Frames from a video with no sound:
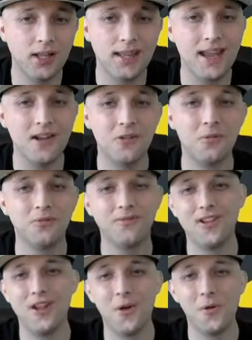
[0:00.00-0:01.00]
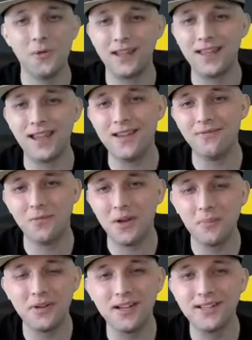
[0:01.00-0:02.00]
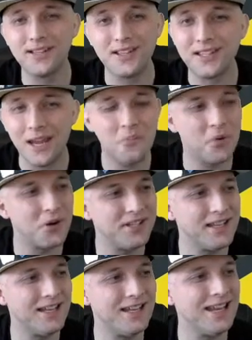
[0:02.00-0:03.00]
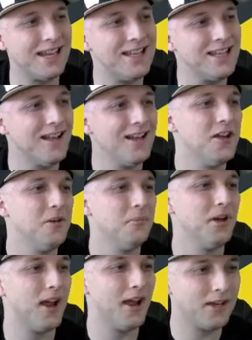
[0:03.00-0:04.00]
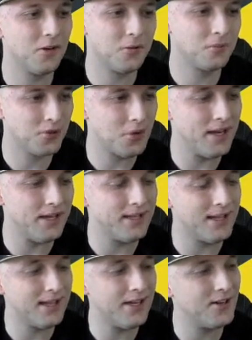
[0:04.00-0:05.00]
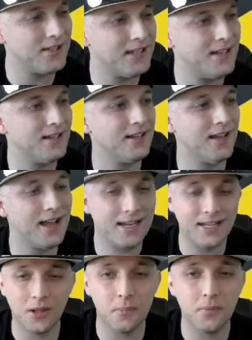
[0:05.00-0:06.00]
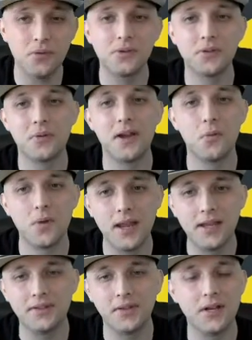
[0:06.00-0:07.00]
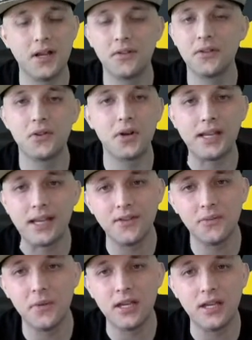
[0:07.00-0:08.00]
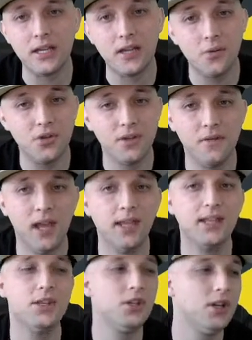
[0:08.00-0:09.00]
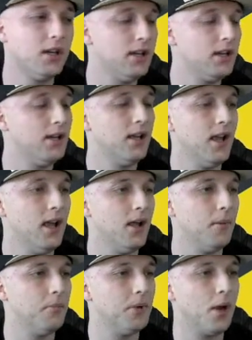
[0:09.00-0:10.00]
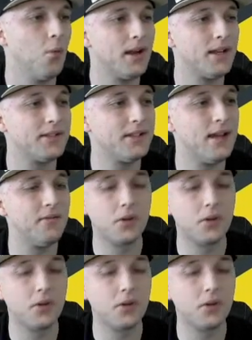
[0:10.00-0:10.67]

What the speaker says: they don't know that they went up against the same person again, but I go straight into the Giratina. I get the boost right away, so now this already gives me a huge advantage. But I want to save the